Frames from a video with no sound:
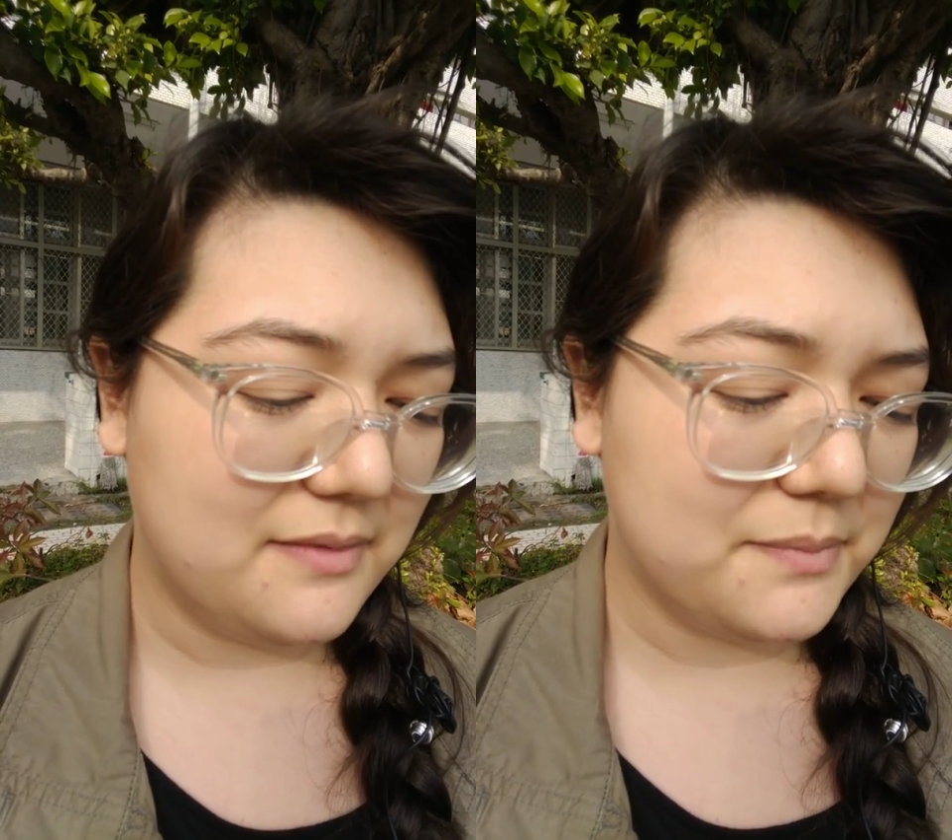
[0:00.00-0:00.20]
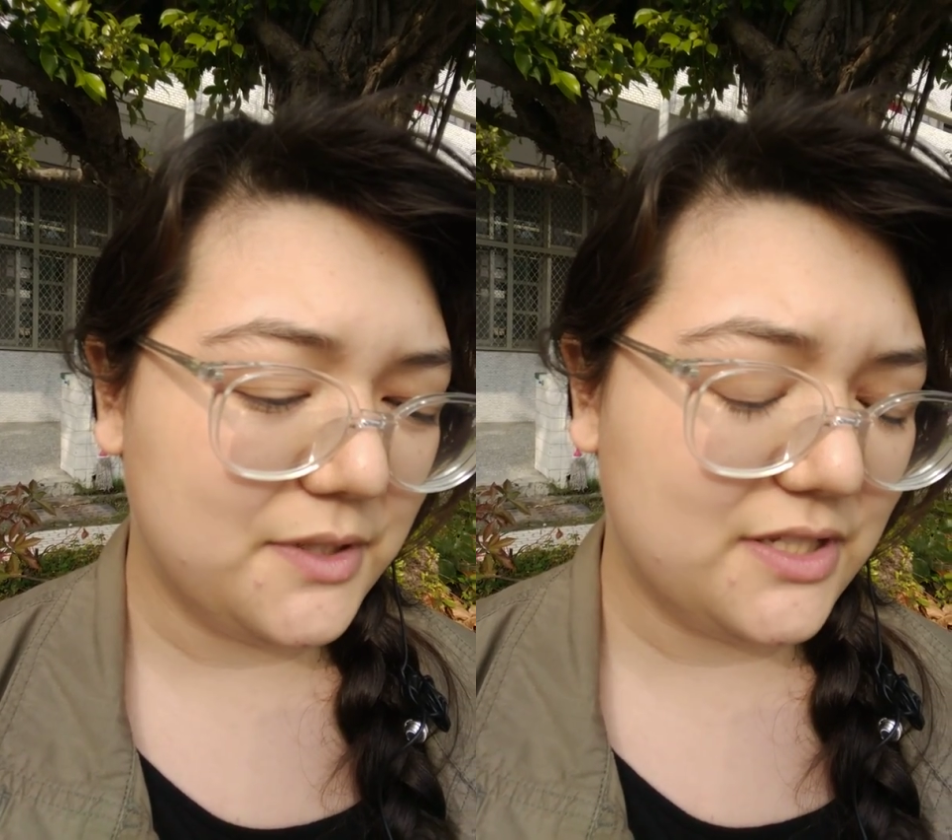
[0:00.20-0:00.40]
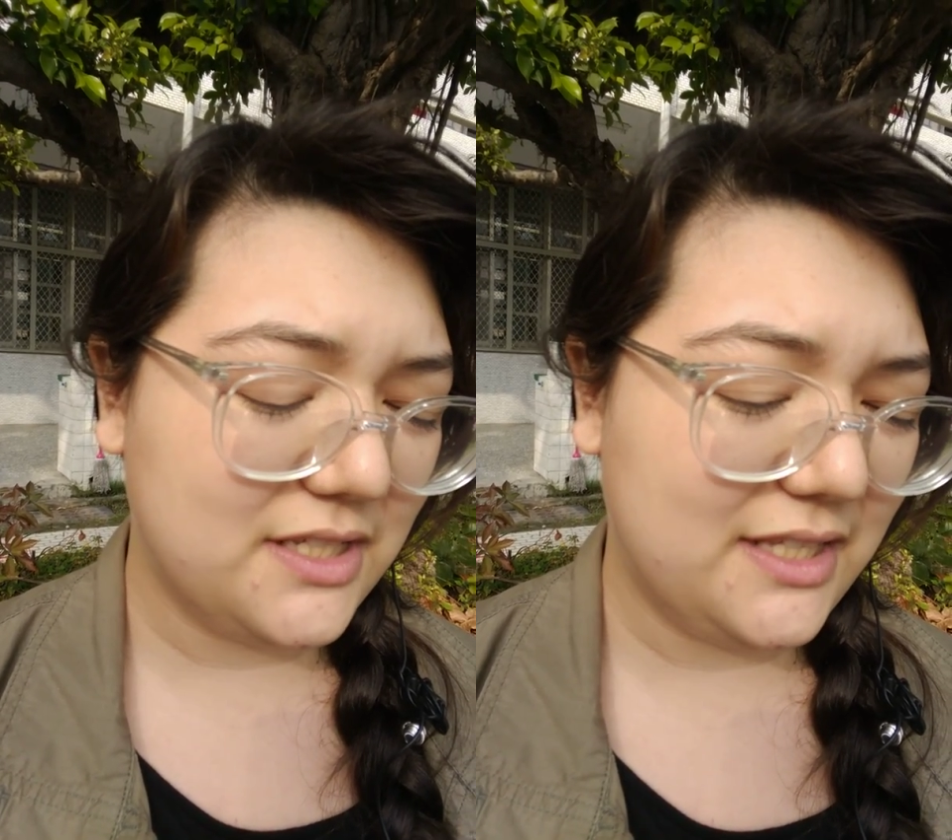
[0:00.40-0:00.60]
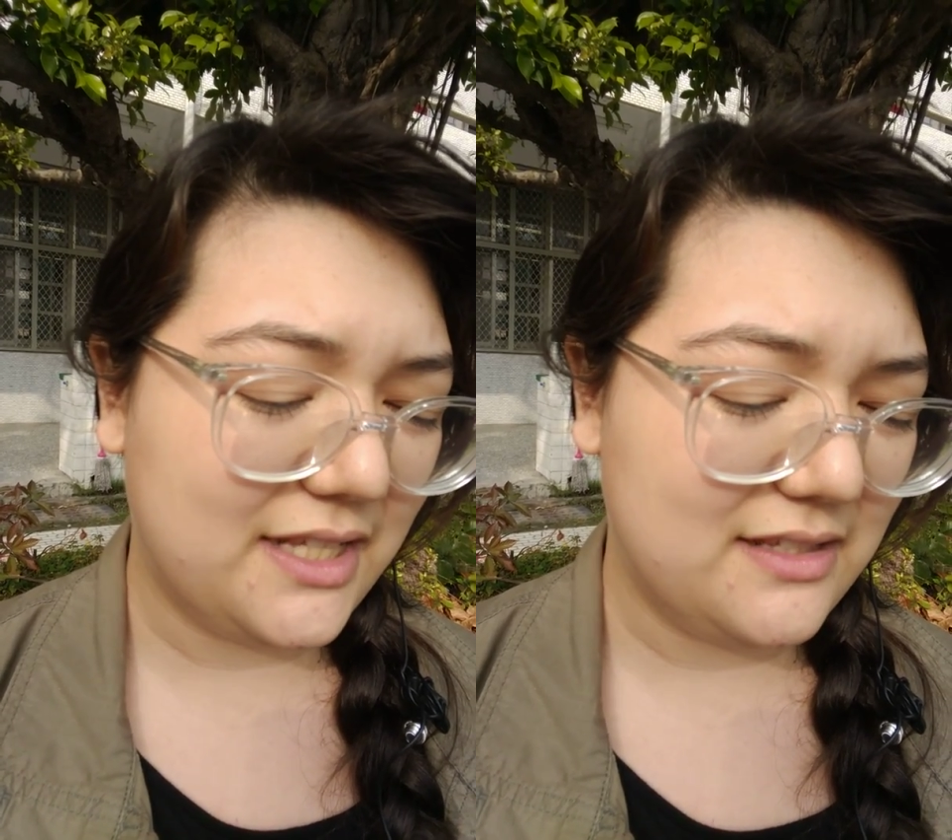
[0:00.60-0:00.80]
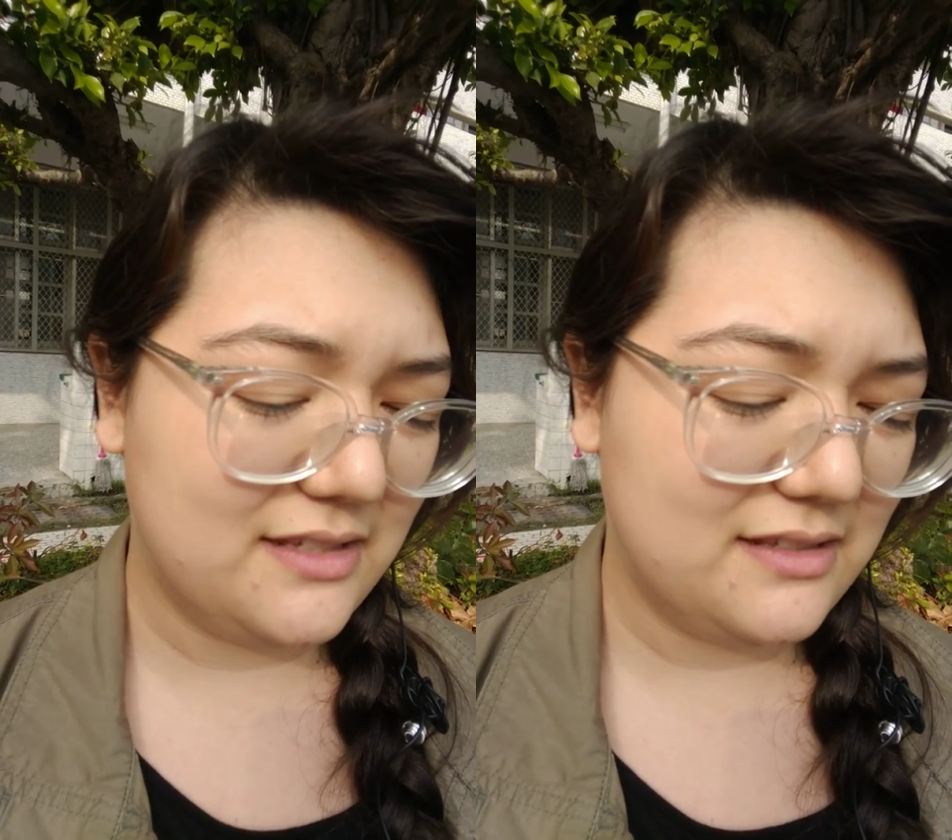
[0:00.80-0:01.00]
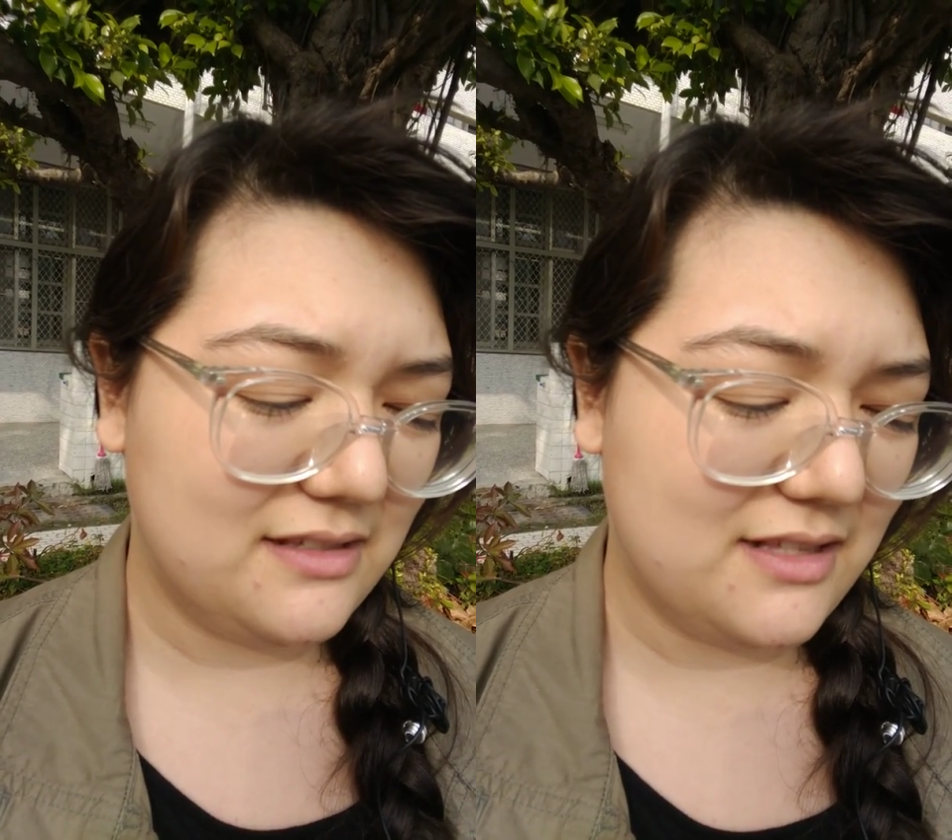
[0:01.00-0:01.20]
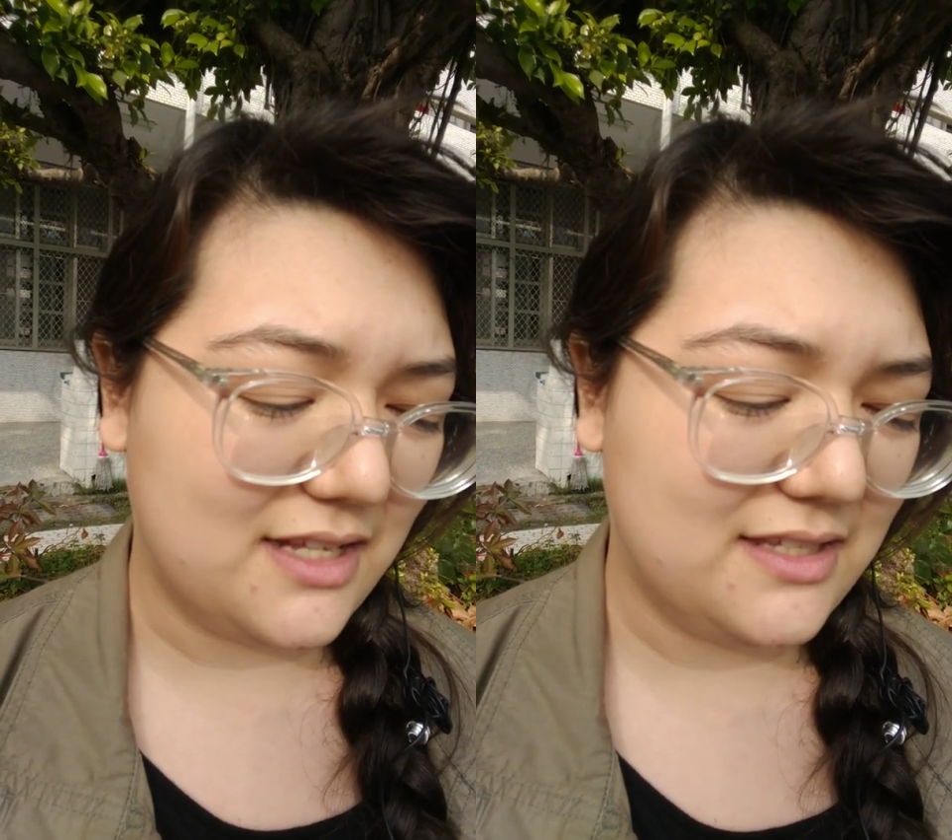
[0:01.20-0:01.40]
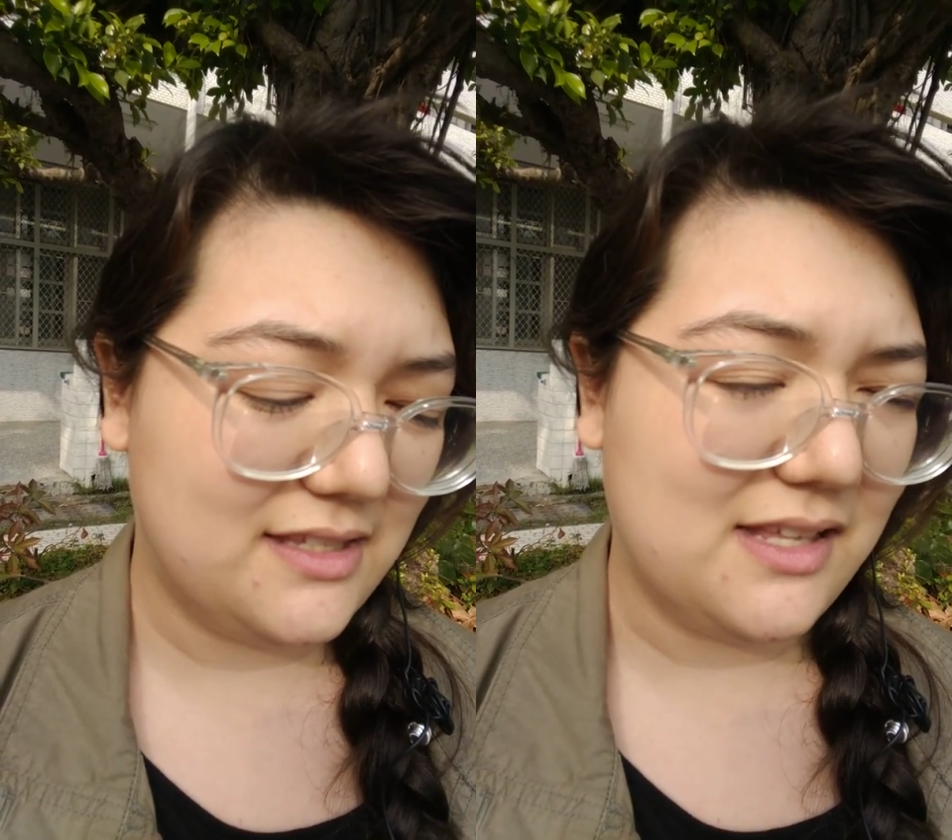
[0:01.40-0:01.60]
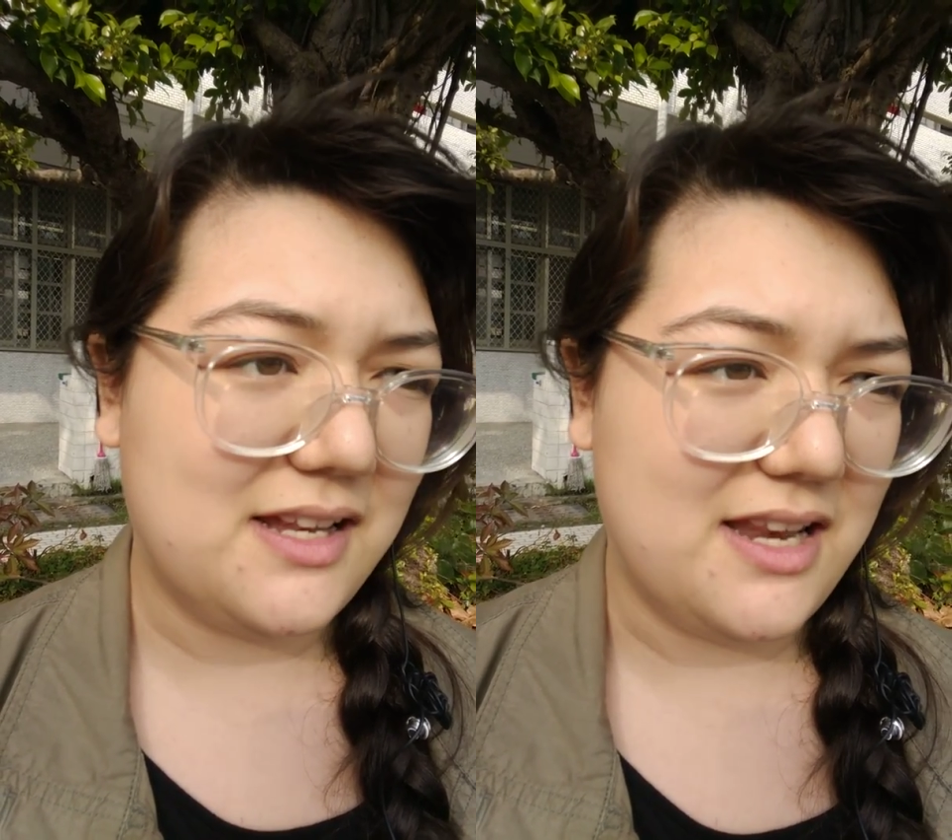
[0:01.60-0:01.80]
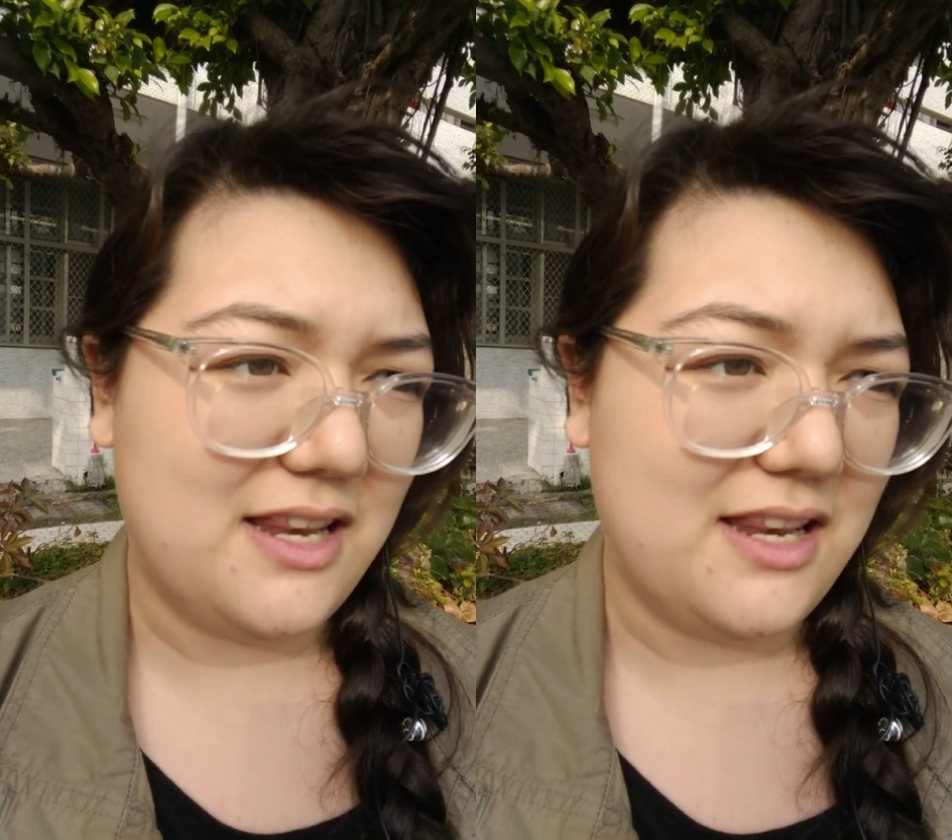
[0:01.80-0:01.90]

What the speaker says: personally, that's the